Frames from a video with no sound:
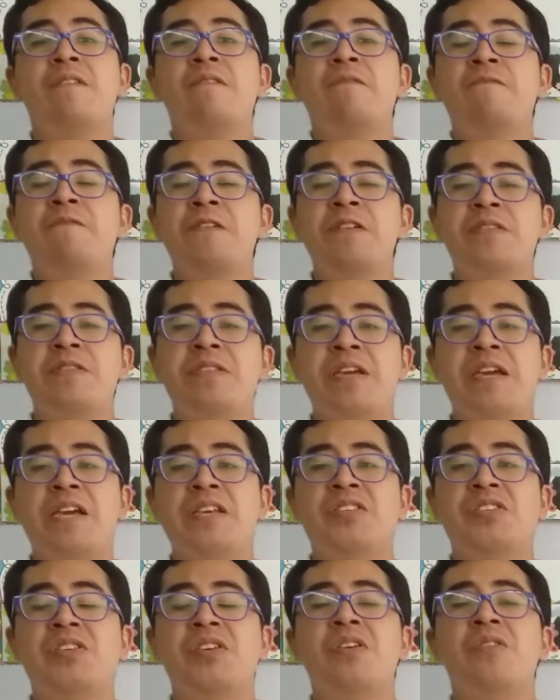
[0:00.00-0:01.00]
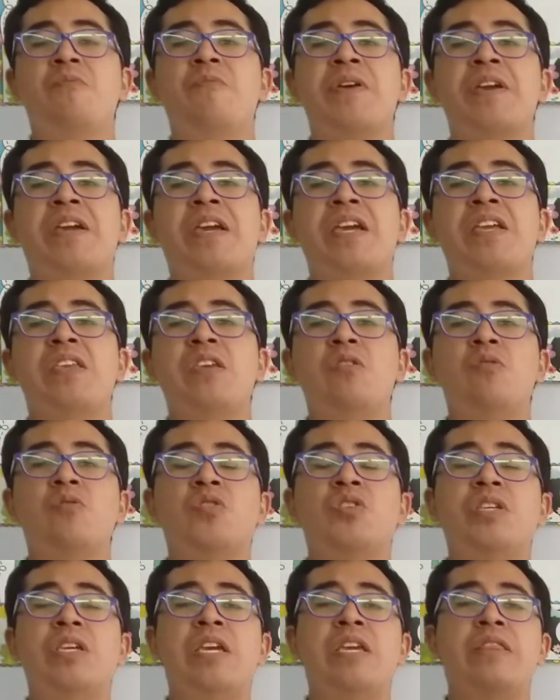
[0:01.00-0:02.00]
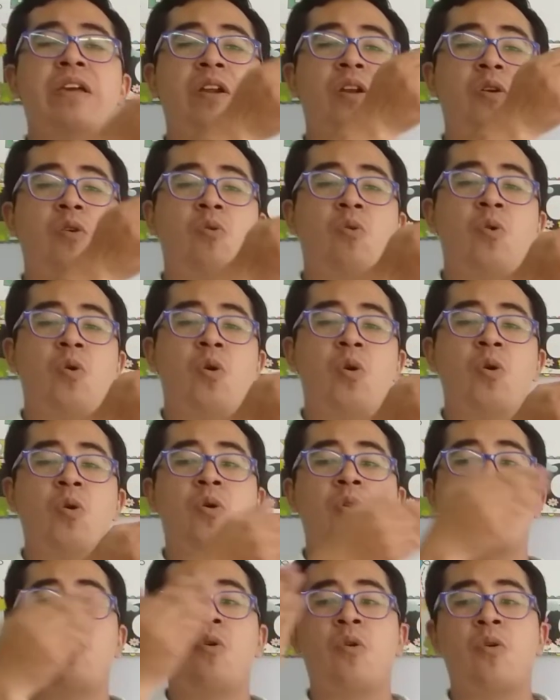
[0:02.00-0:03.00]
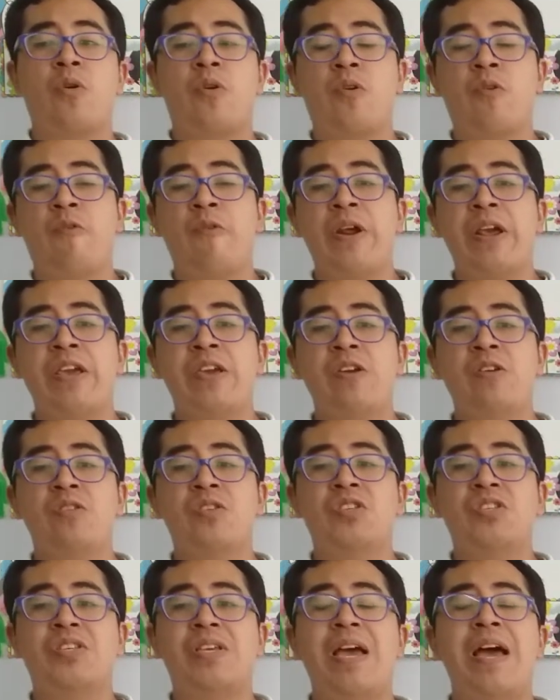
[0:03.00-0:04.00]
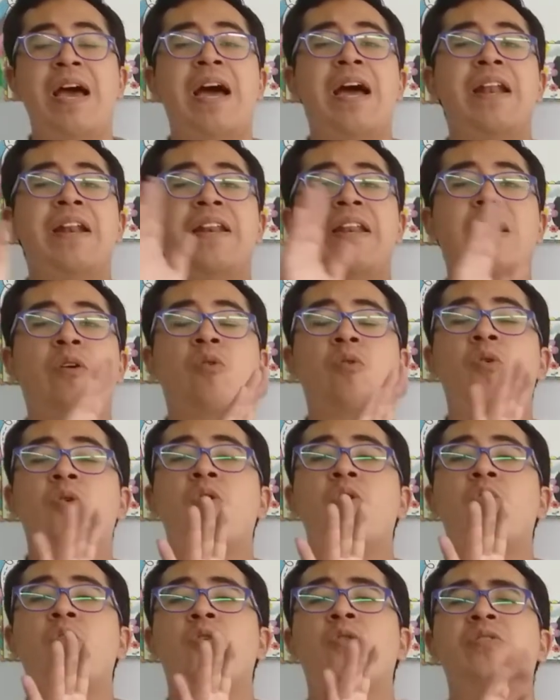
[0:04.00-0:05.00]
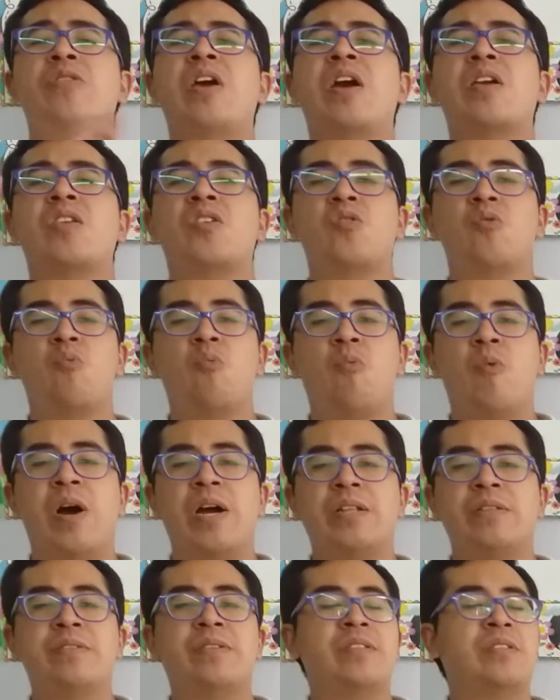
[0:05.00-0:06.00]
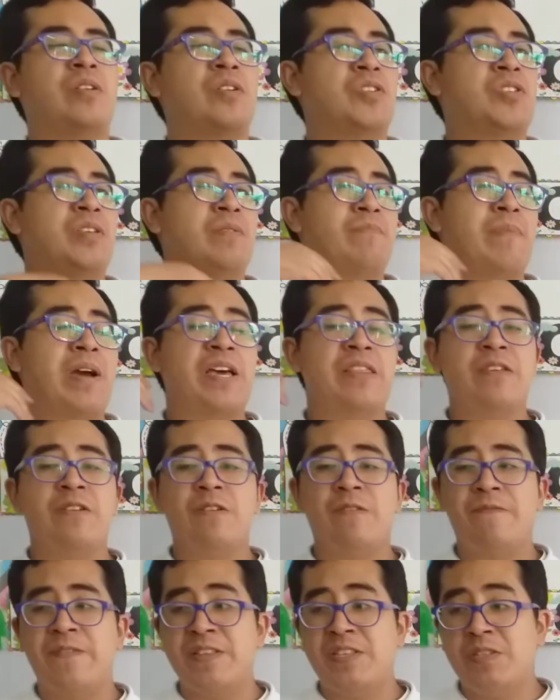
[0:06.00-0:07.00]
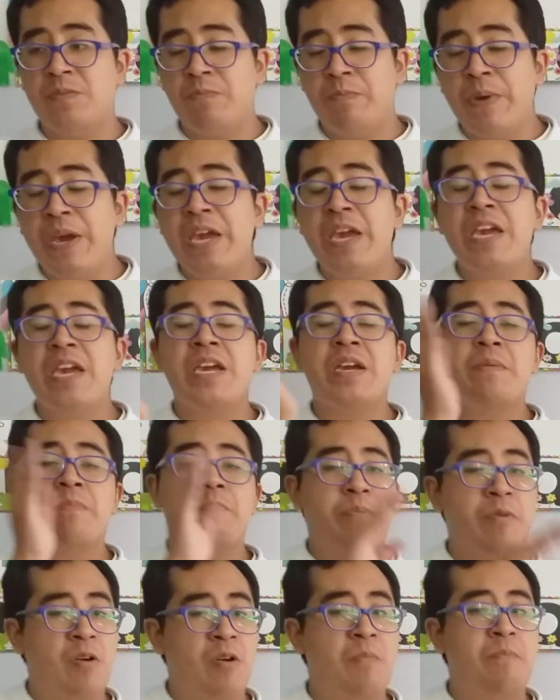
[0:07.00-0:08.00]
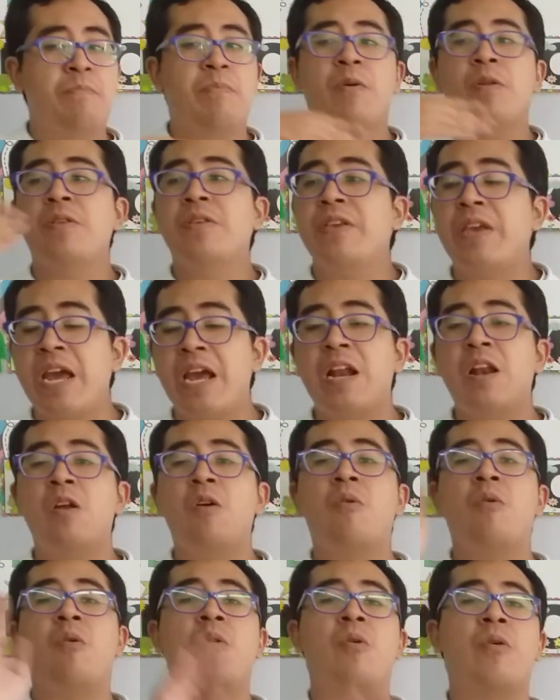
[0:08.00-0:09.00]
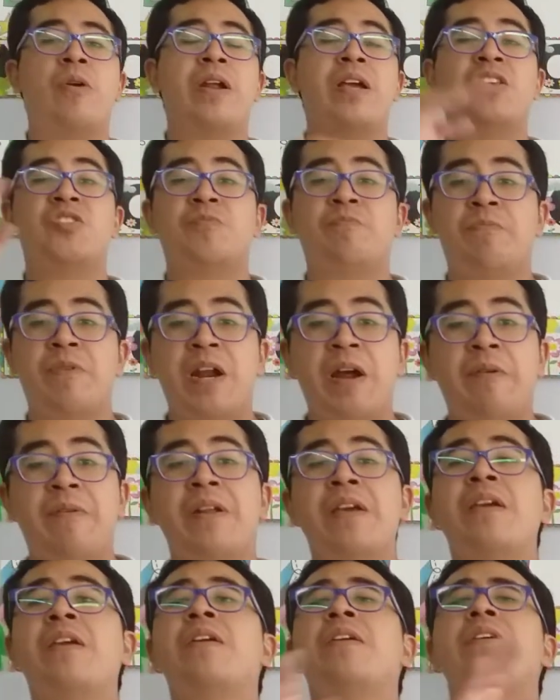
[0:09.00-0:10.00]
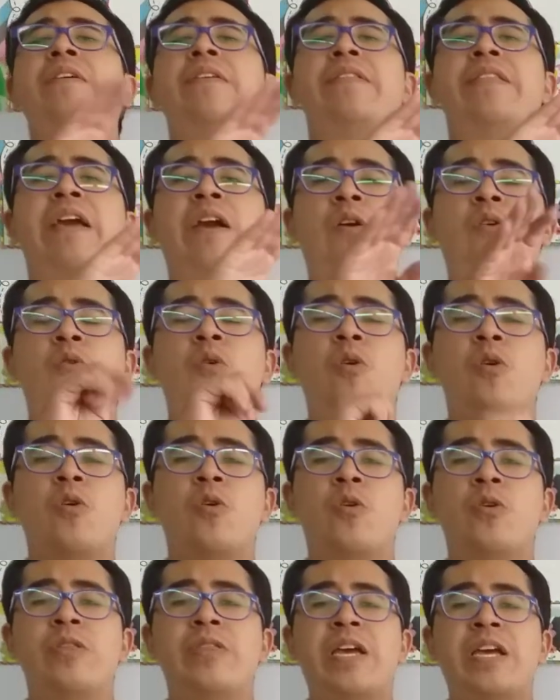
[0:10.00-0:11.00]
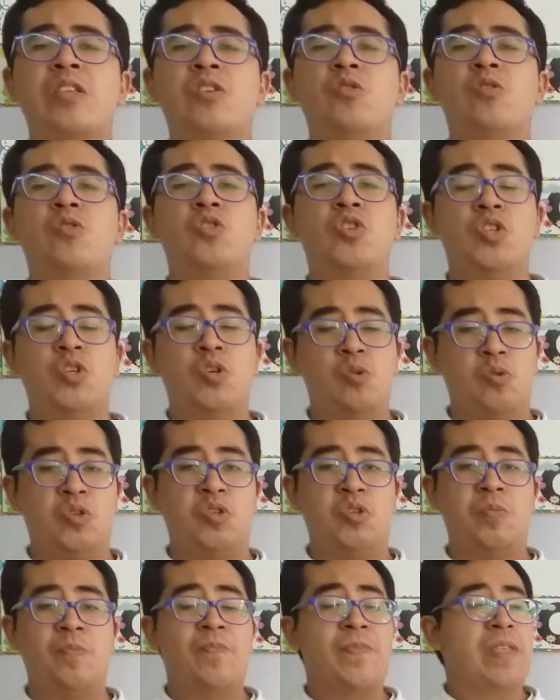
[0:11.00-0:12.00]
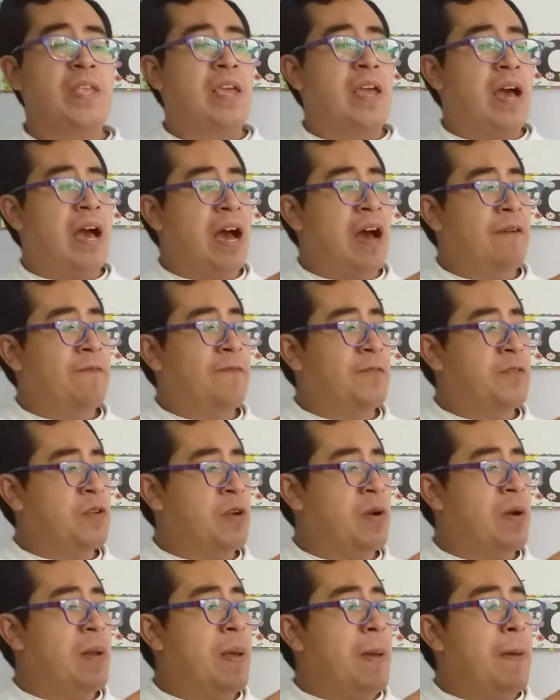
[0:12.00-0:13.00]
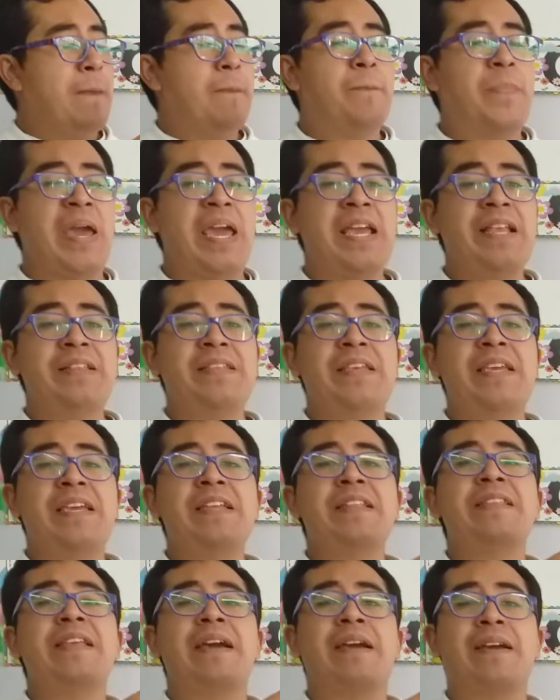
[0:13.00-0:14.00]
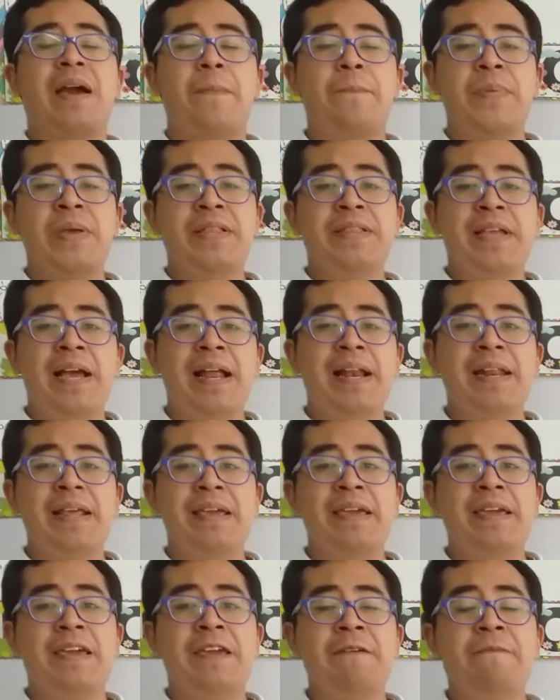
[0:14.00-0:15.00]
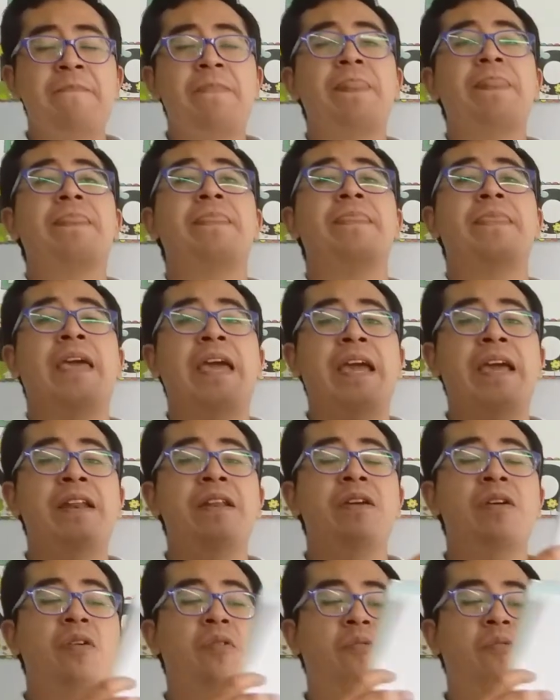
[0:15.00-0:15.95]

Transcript: For this, we can use either color or crayons and the color that you want. It doesn't matter if it's pink, purple, yellow, orange, brown, the color that you choose. After painting the capital E, then